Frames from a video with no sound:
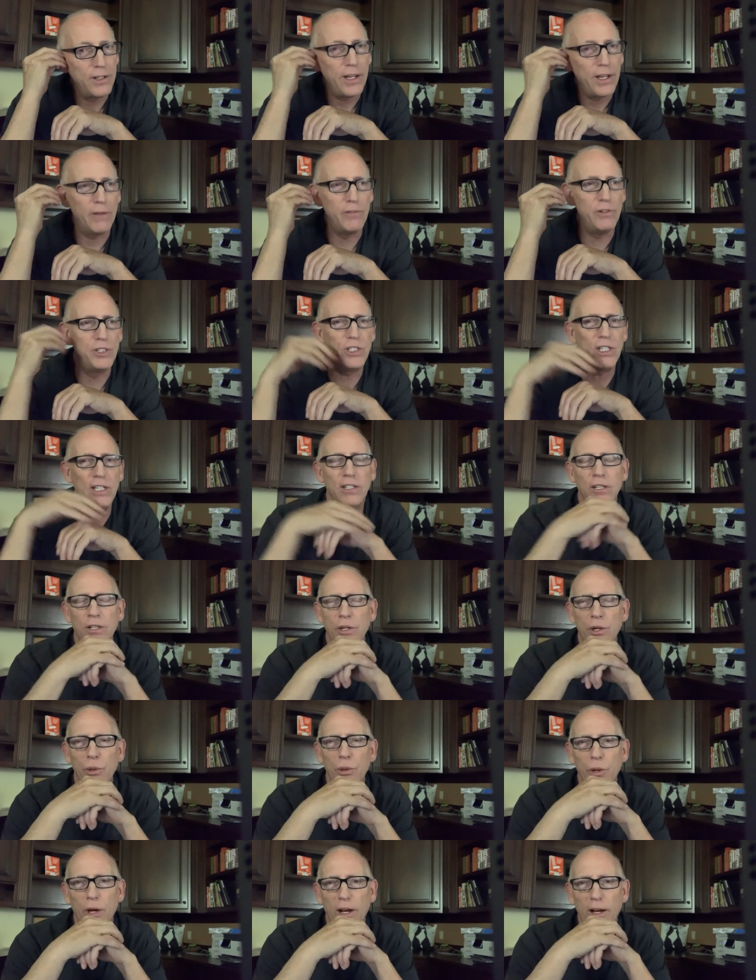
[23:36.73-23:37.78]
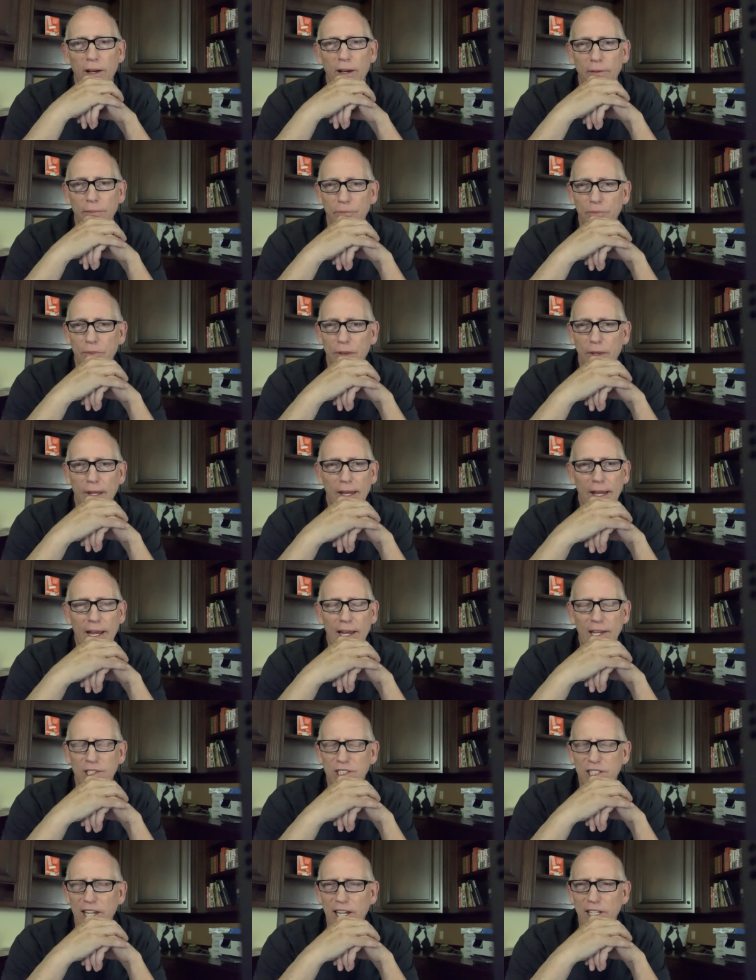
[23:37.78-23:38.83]
Have you seen the new uh,
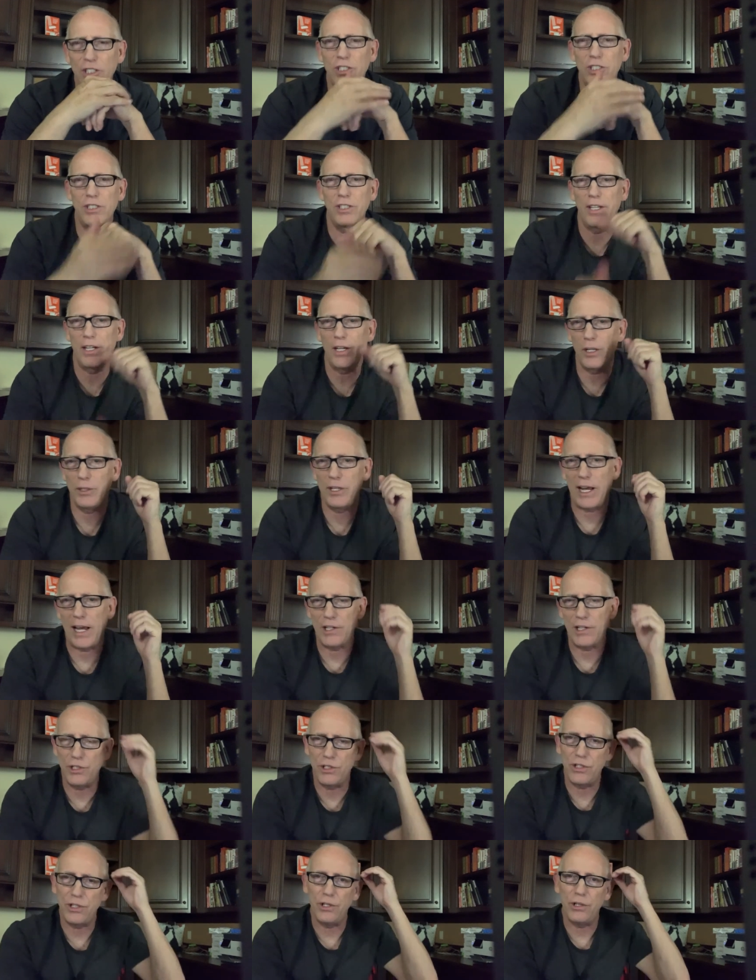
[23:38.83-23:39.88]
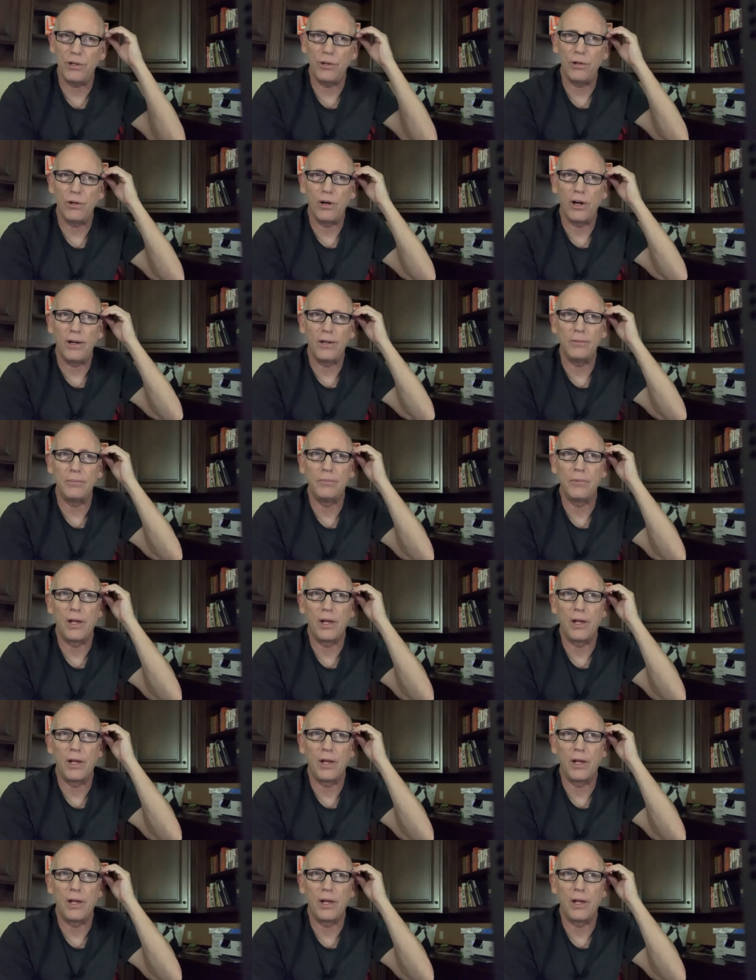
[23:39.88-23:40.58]
headsets that attach to your, uh,